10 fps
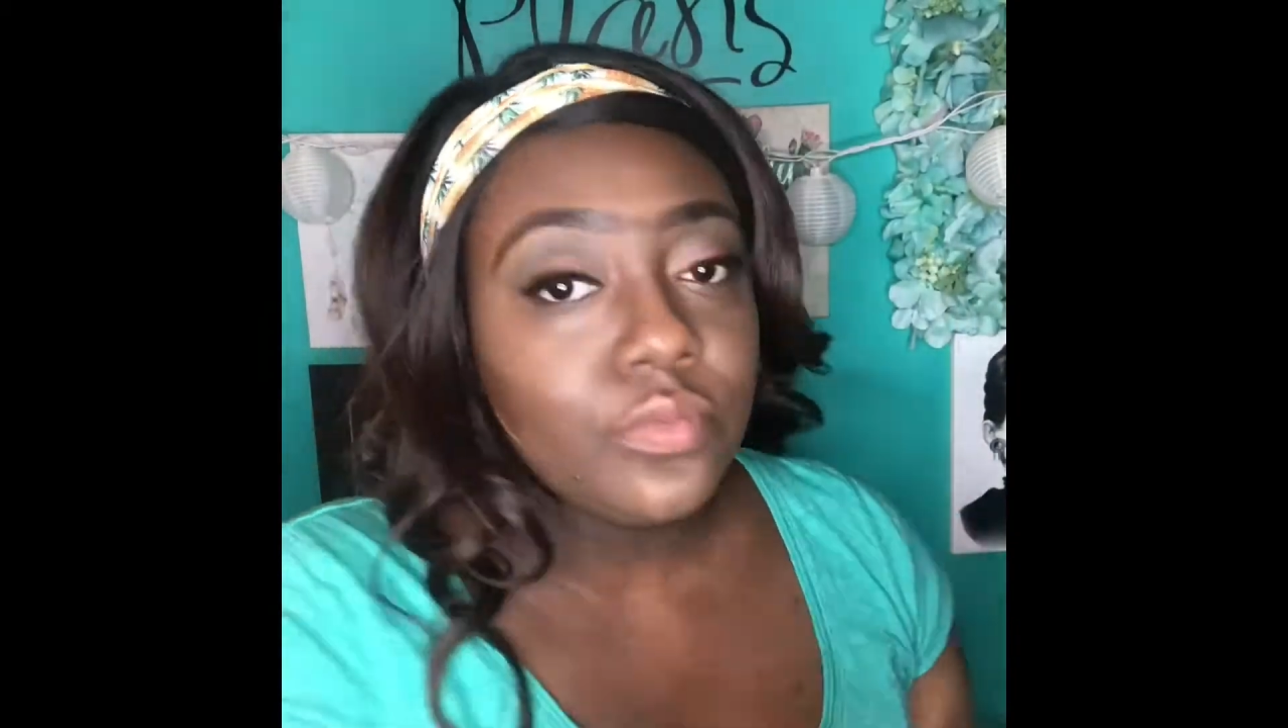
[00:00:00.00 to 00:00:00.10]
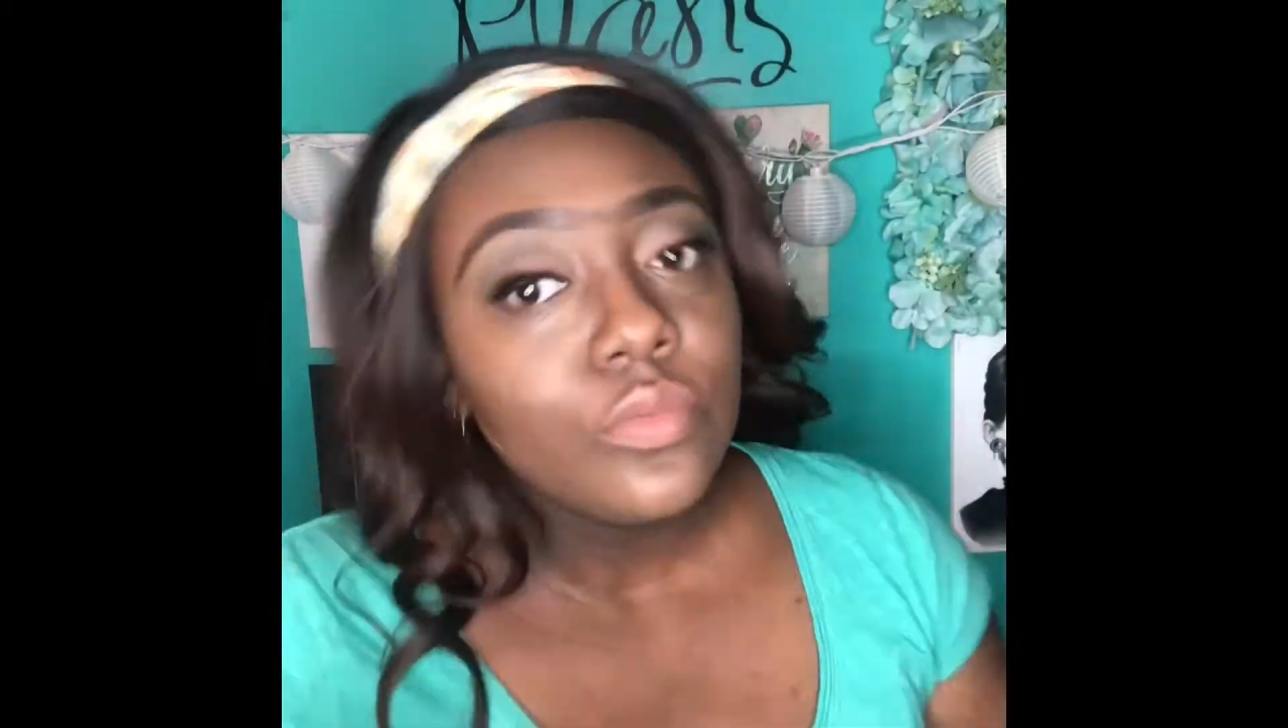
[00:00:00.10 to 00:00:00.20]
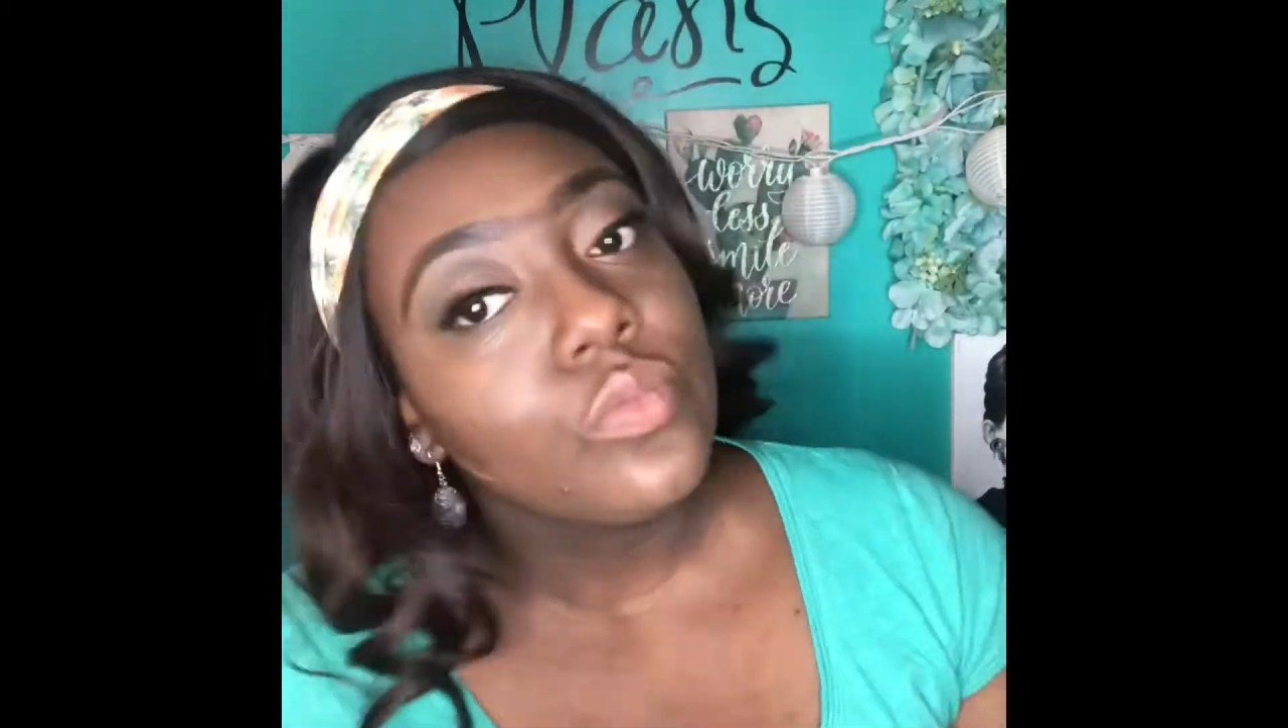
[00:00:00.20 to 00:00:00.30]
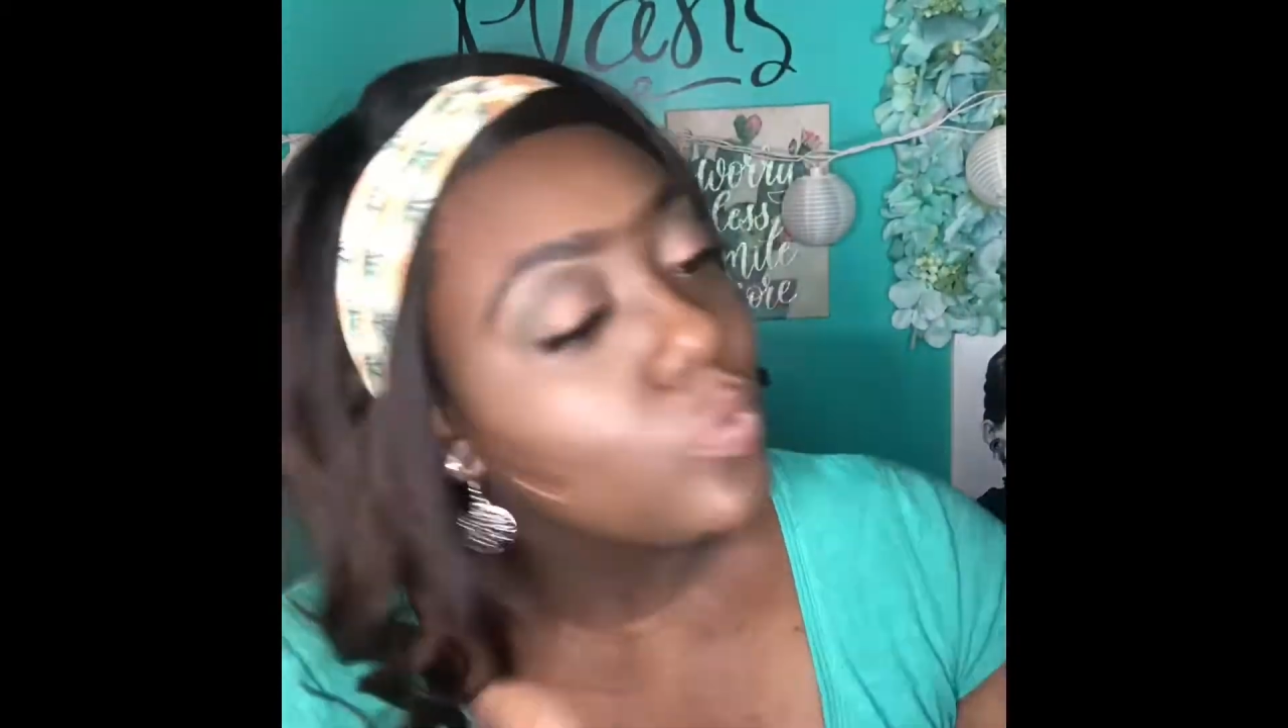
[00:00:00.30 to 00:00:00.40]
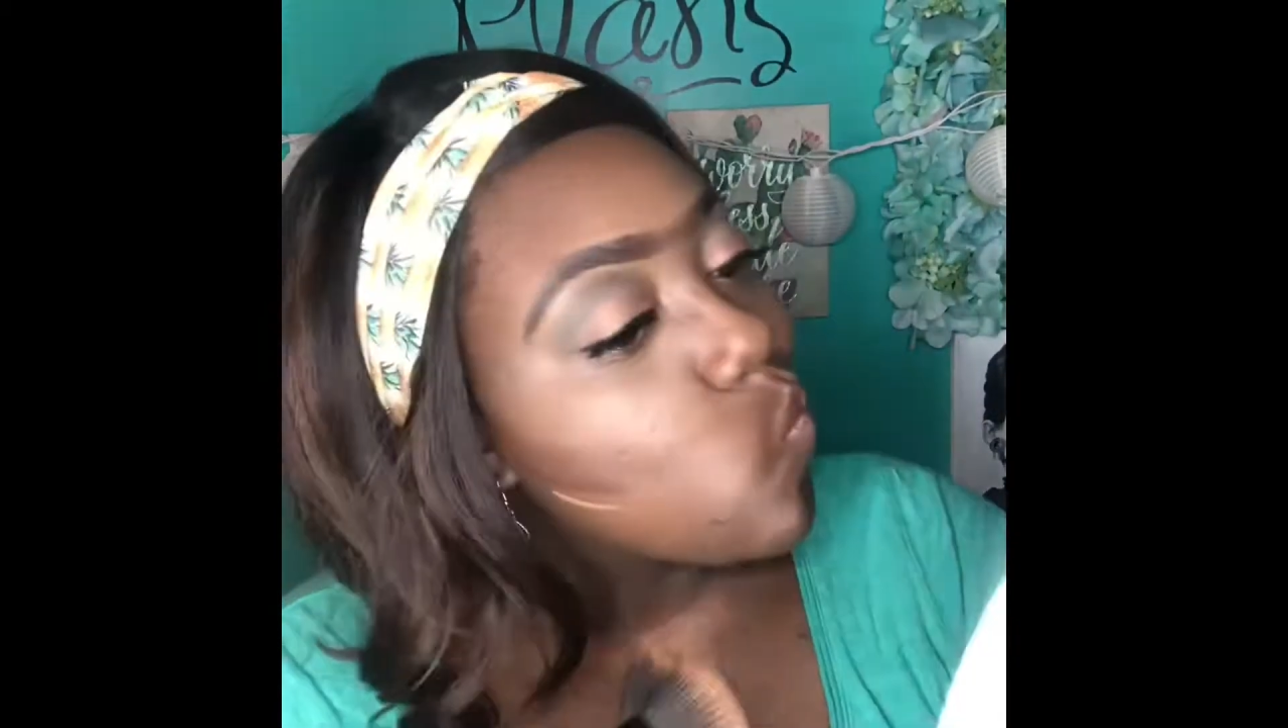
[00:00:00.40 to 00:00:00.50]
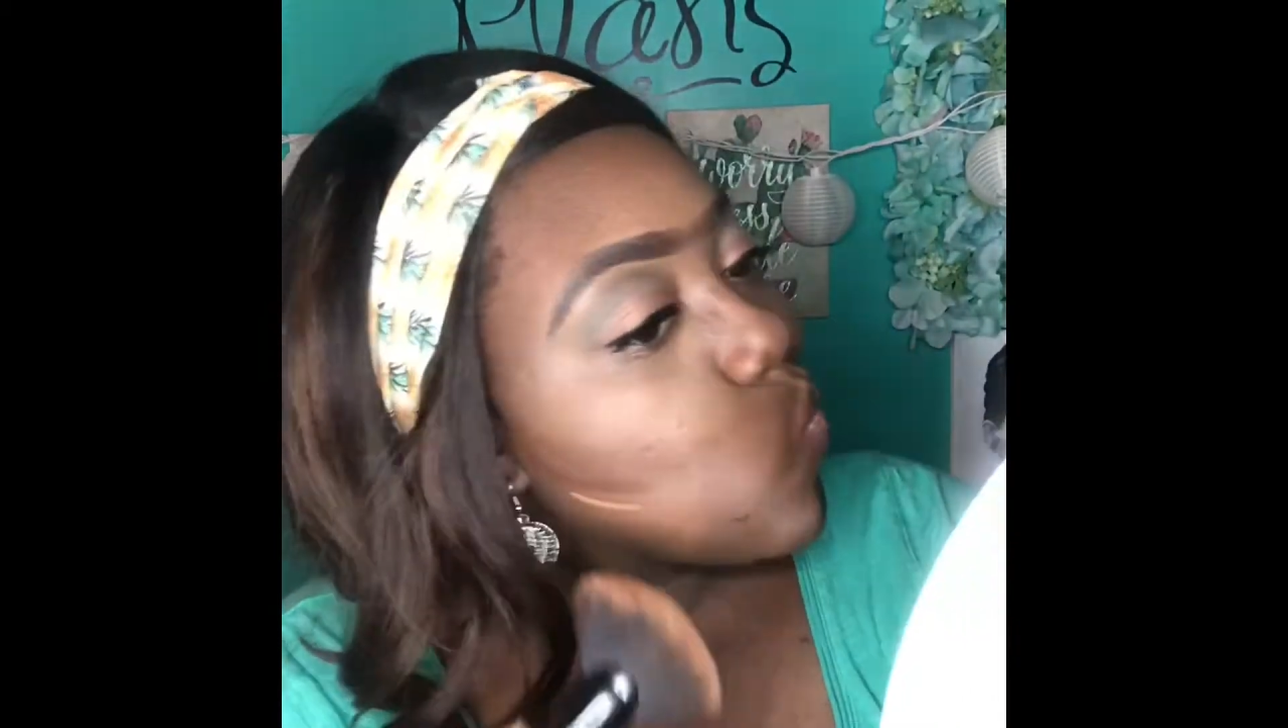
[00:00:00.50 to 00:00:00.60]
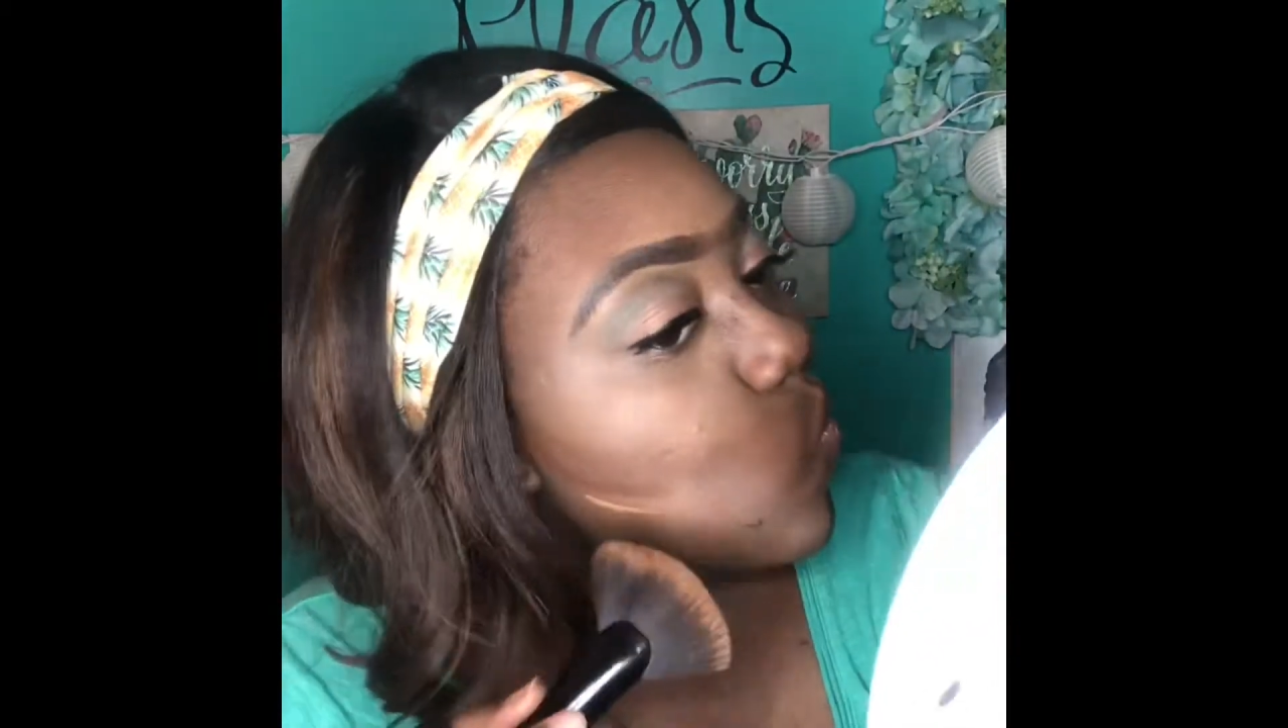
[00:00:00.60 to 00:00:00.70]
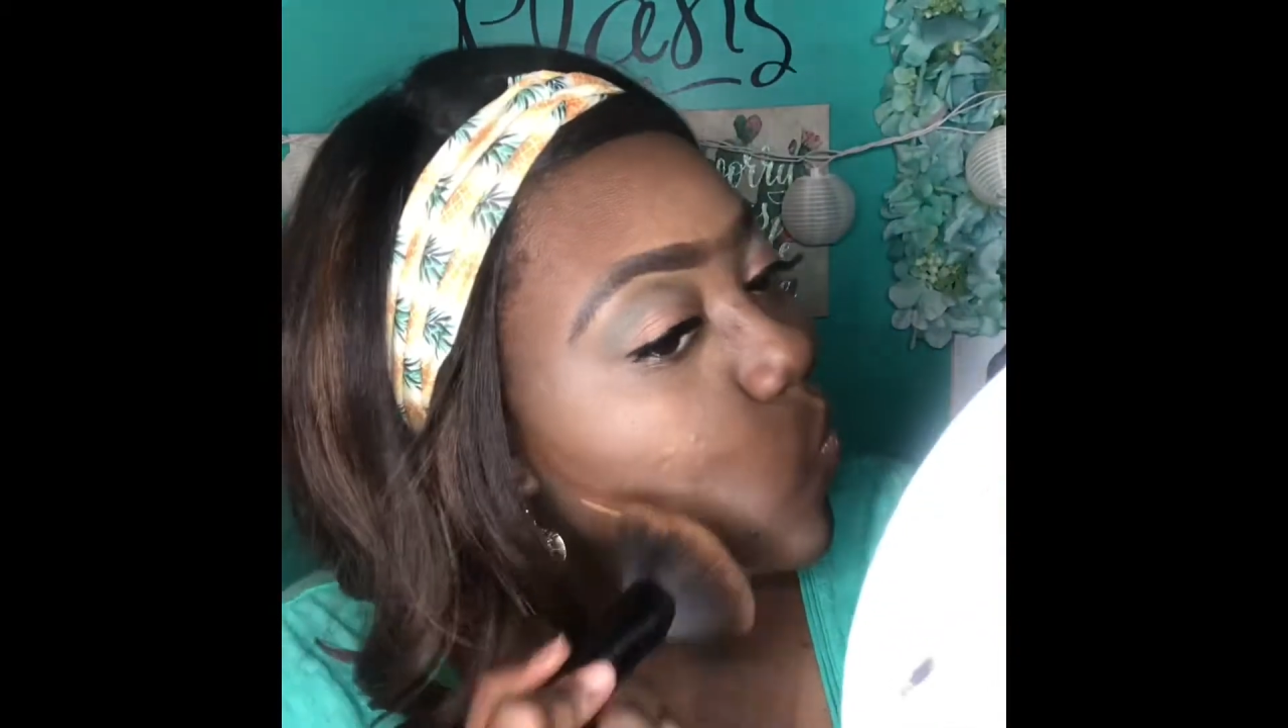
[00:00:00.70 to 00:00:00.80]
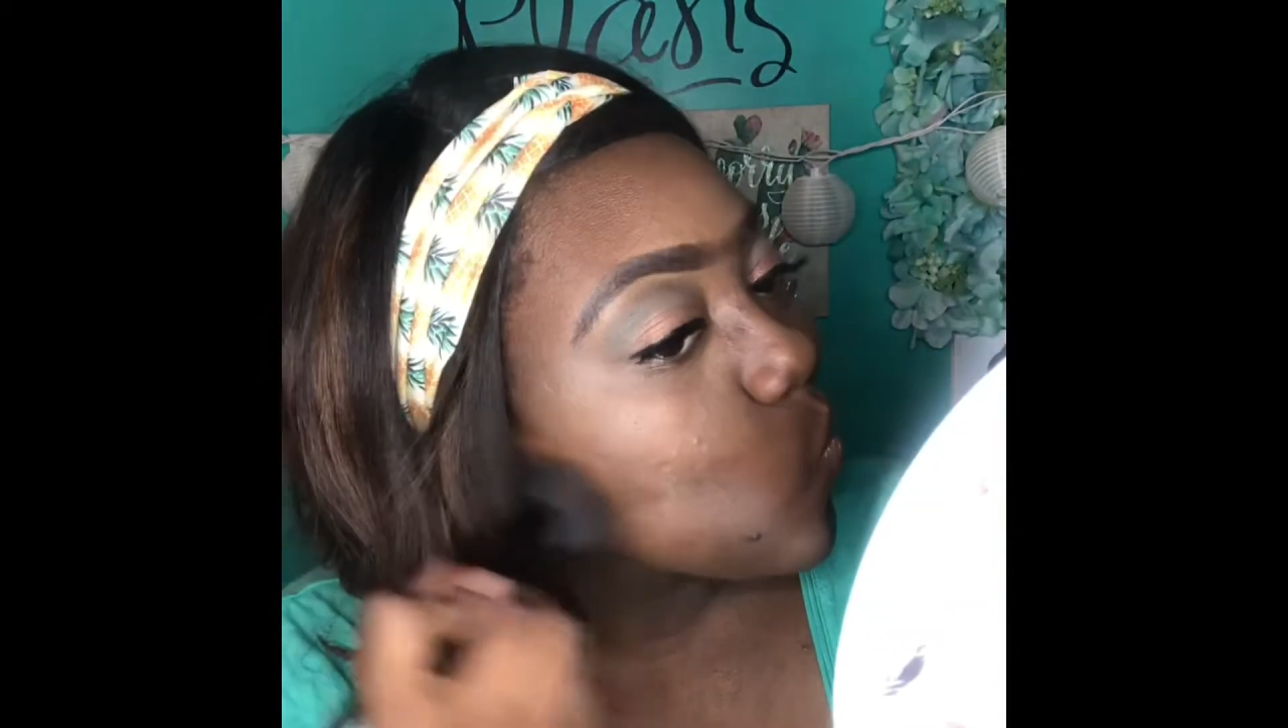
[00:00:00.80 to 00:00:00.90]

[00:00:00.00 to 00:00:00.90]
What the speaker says: the bronzer